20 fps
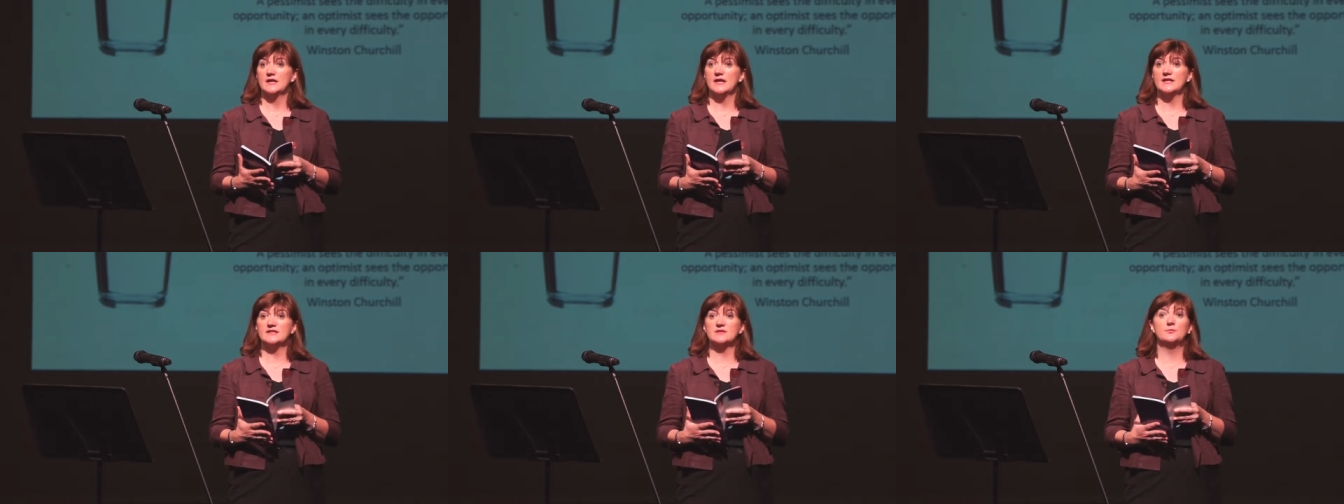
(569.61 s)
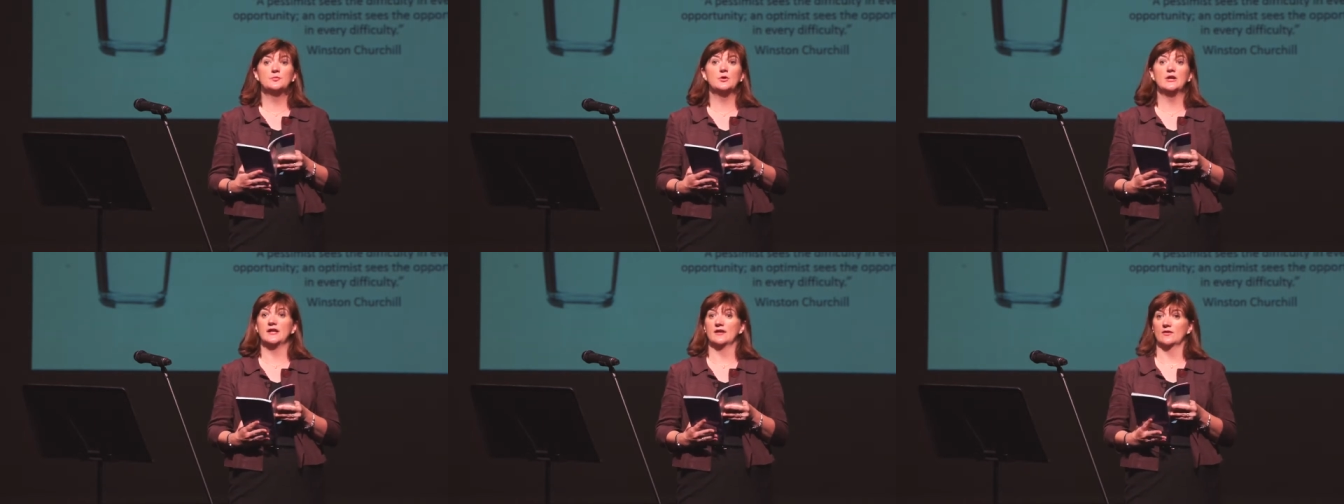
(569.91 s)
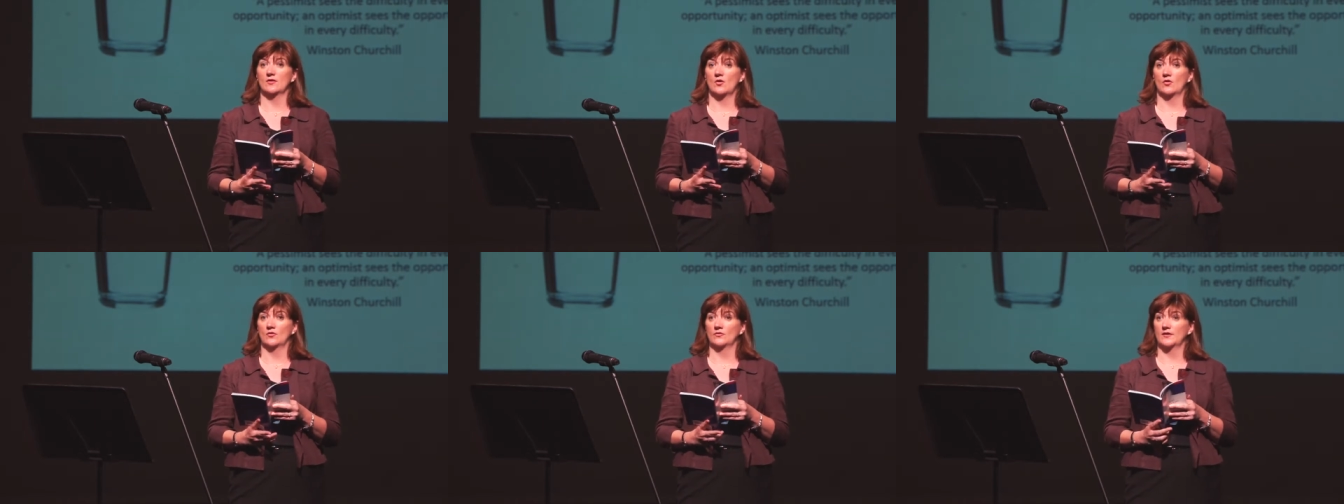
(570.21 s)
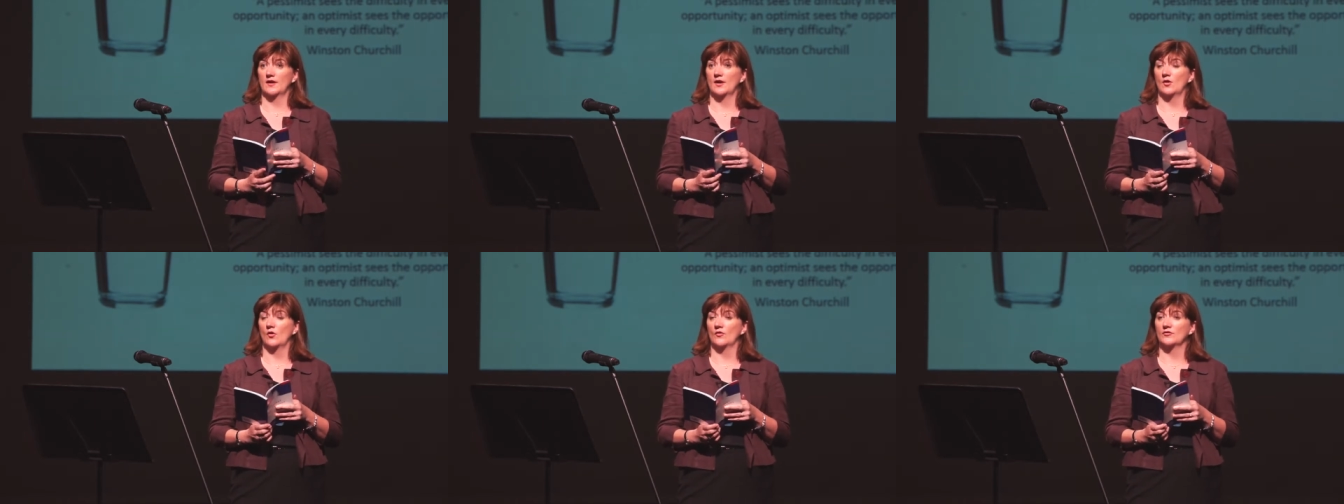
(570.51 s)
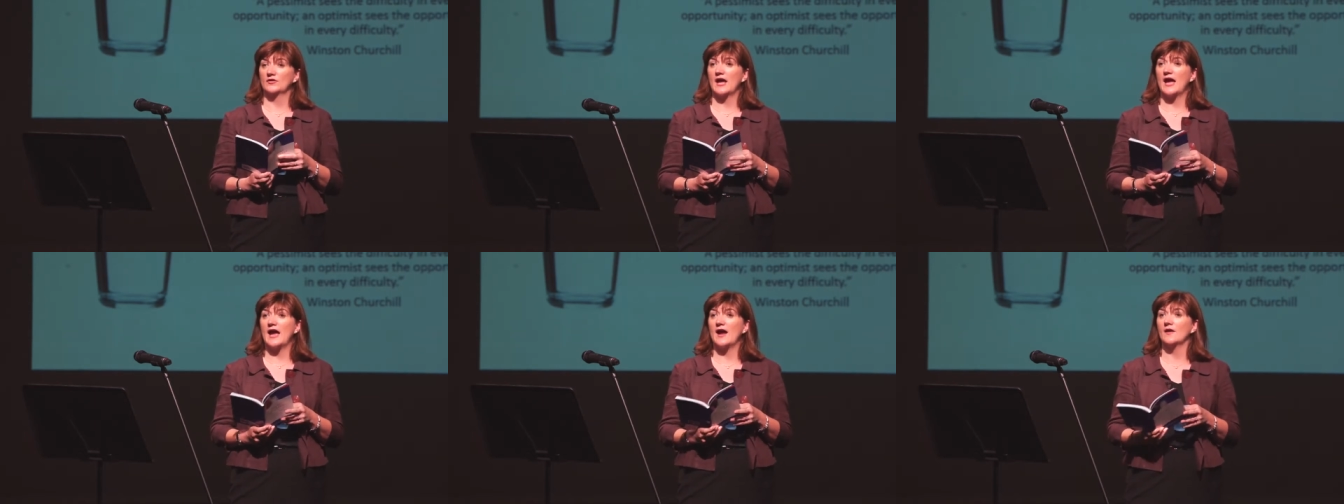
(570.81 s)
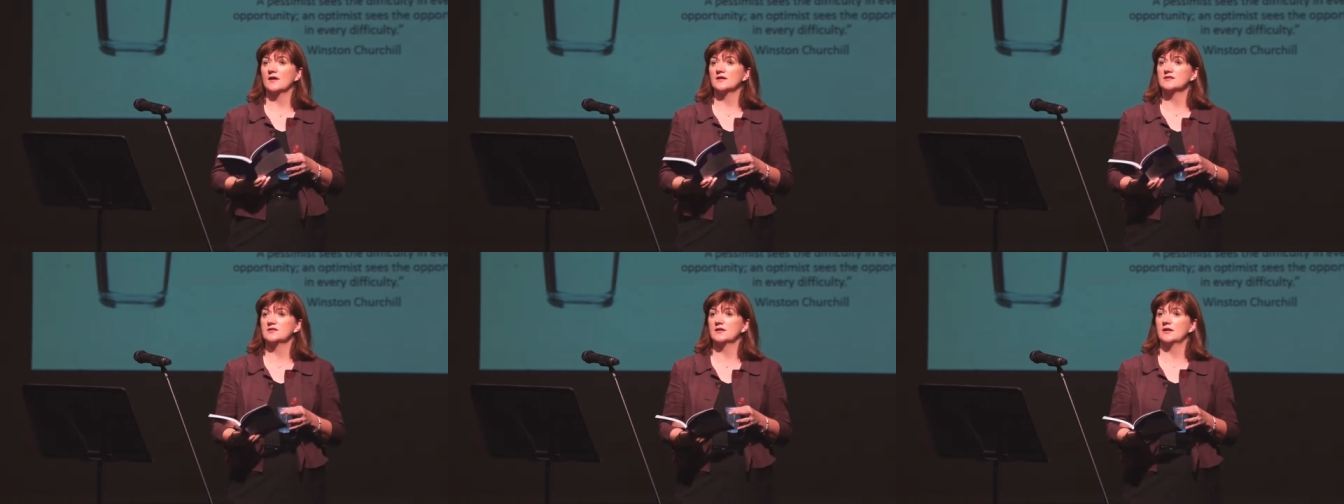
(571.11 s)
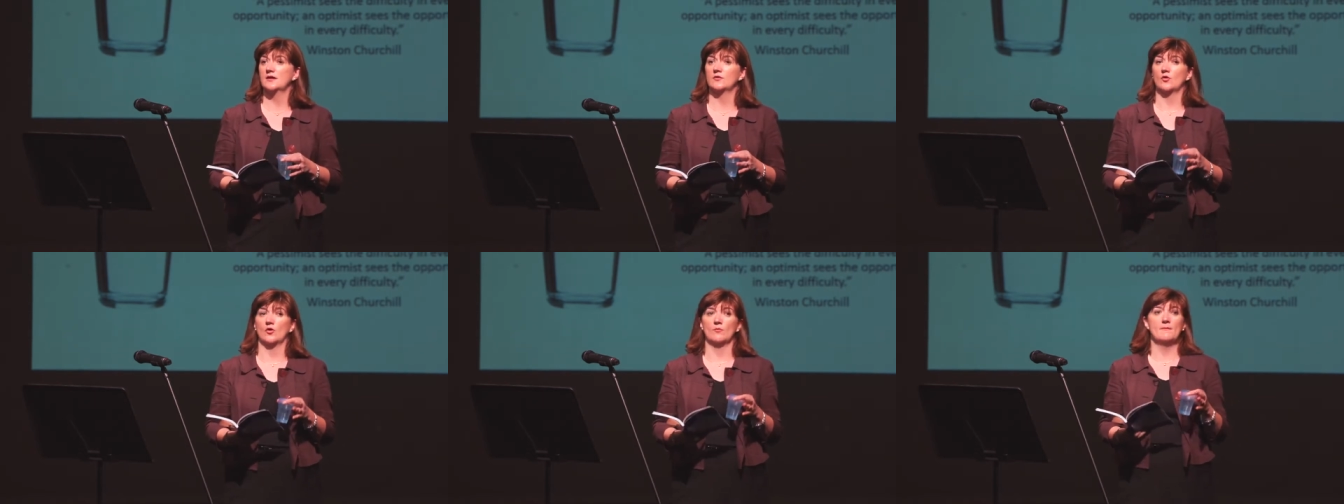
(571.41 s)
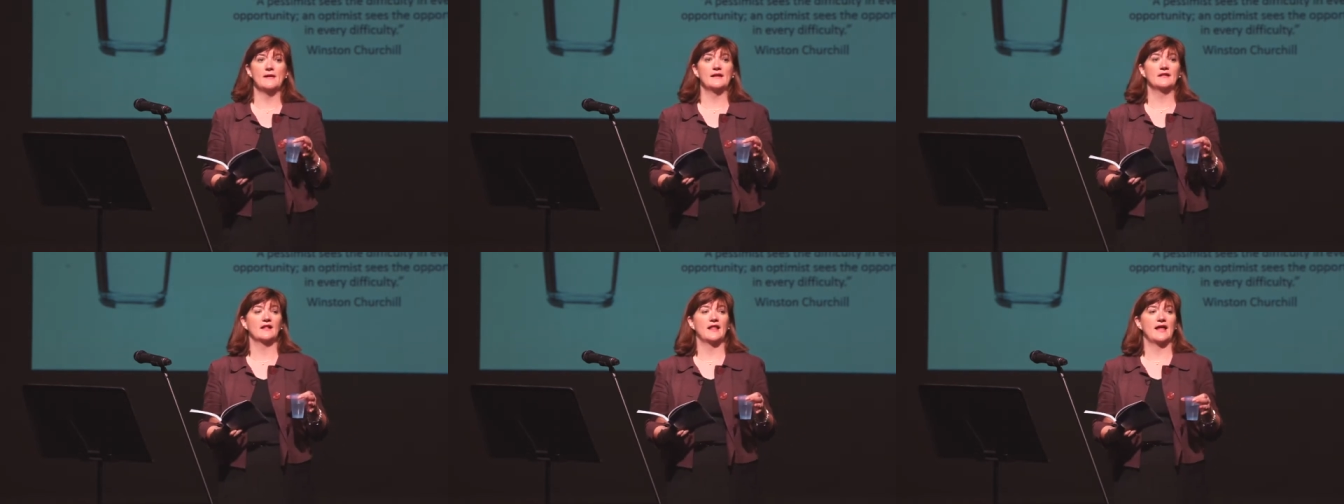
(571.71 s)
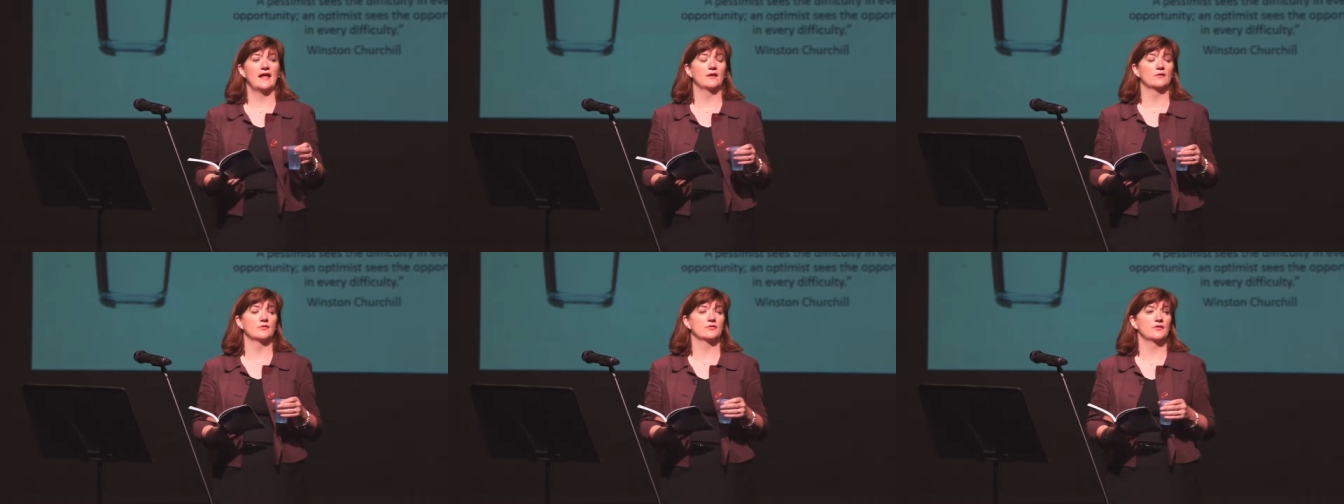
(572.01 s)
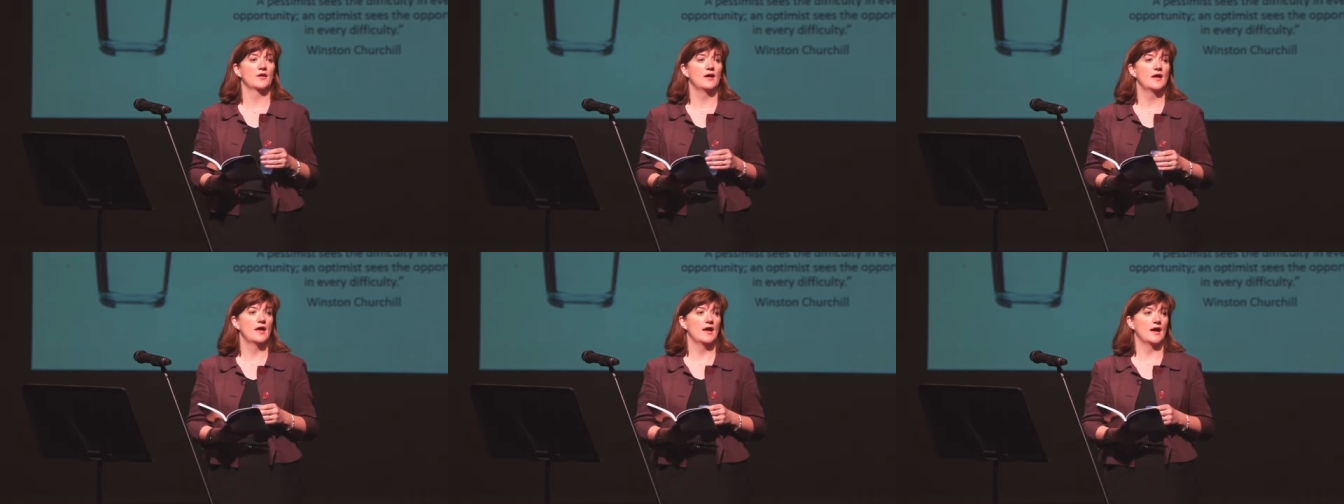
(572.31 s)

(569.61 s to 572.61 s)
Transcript: is brilliant on character and on mental health